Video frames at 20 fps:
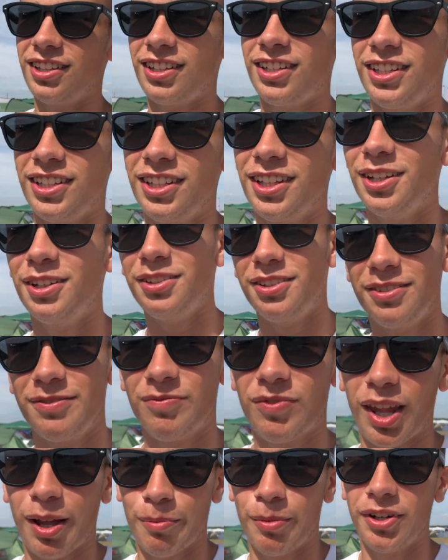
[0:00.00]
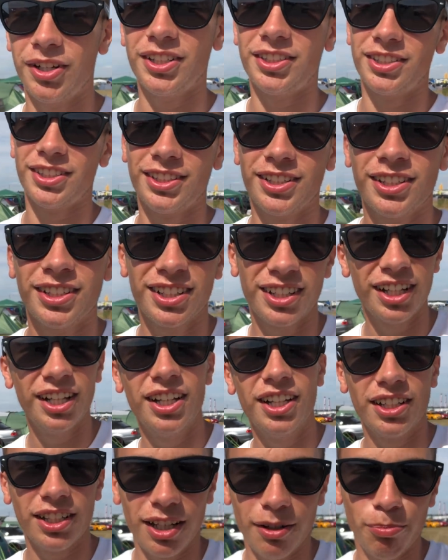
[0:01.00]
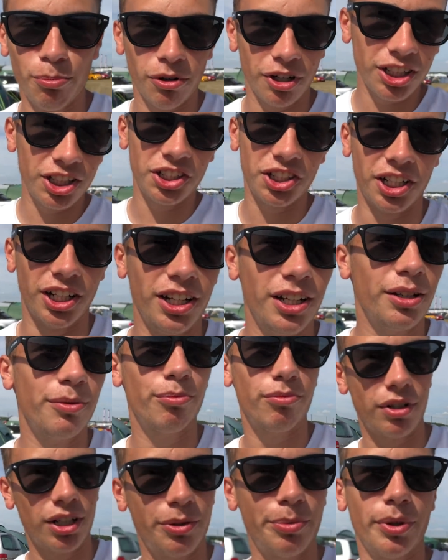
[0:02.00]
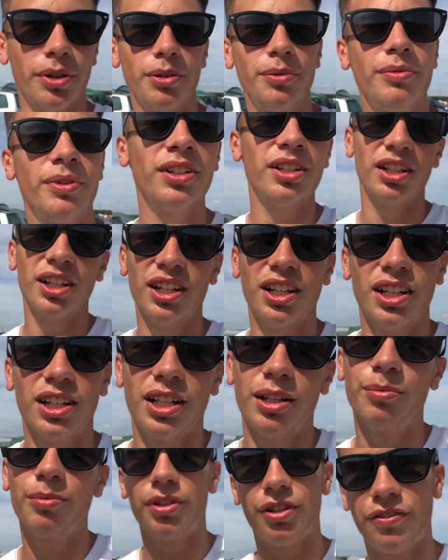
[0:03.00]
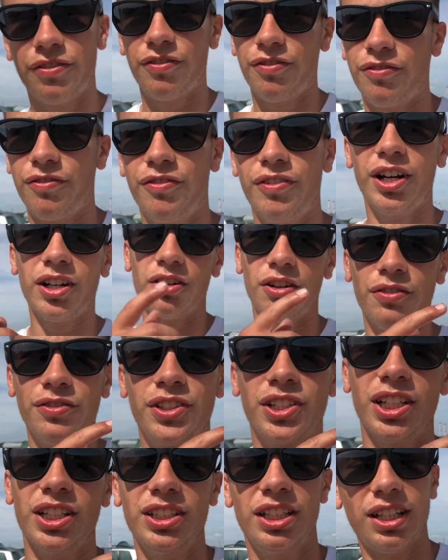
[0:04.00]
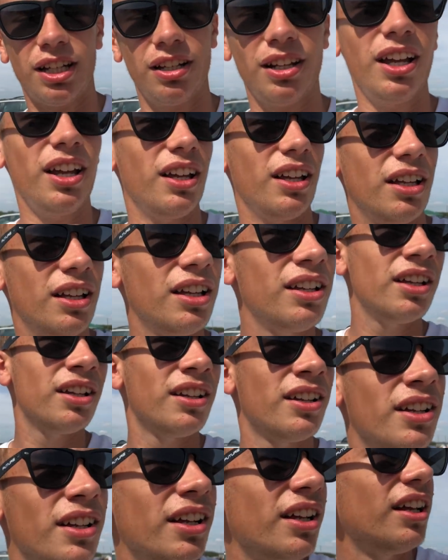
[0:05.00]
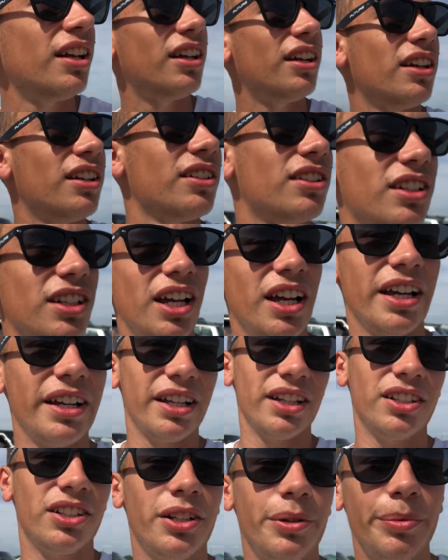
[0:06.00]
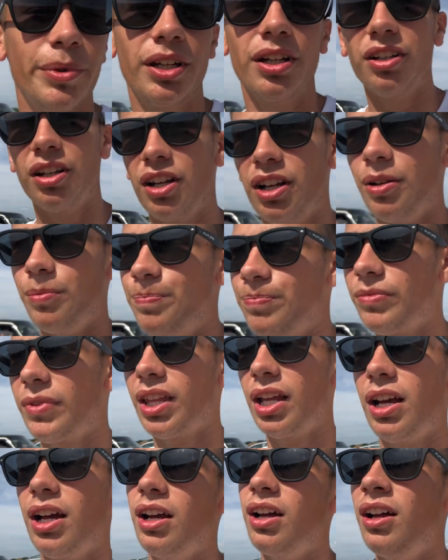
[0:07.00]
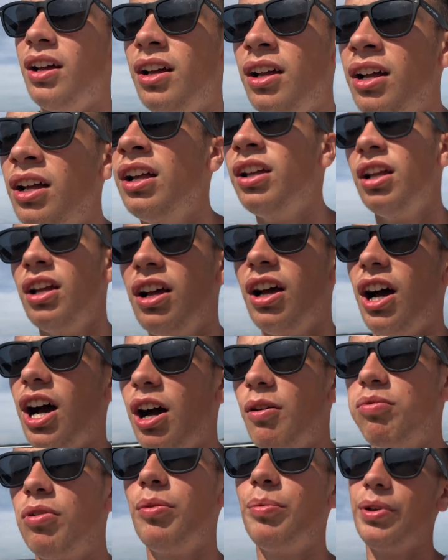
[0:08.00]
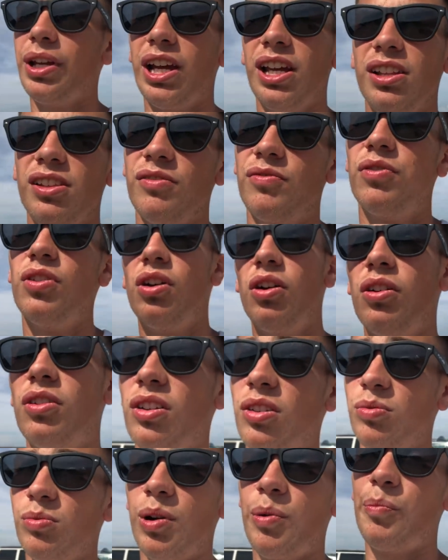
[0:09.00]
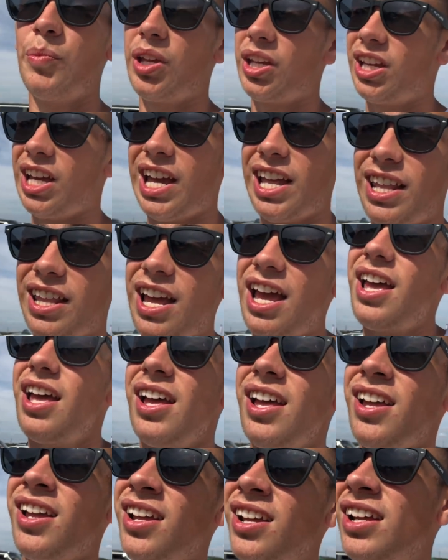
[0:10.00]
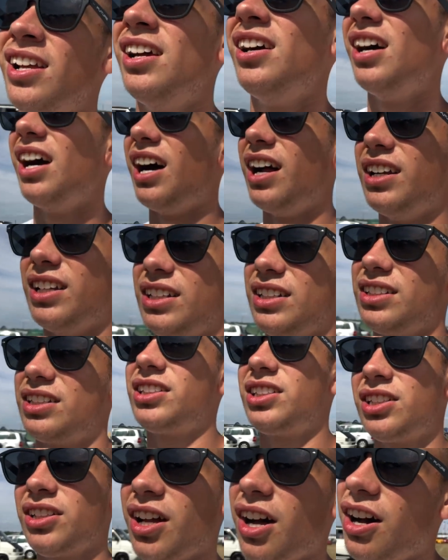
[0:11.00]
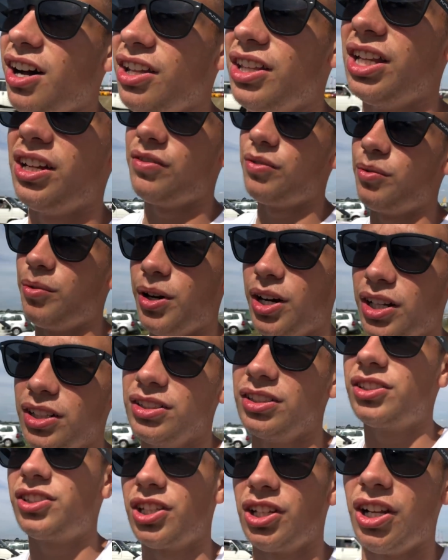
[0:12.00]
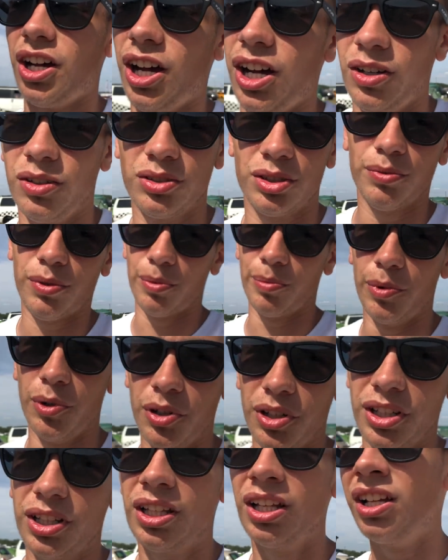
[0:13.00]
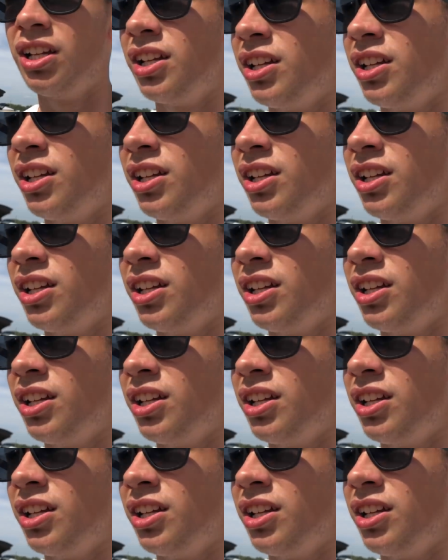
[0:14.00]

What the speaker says: No, you do. I'm honest. You have pre-shit, pre-poo. And then we're gonna fuck off skis down there. So yeah, should be good. I'll probably end the vlog when we get there. And then start another one tonight or tomorrow morning.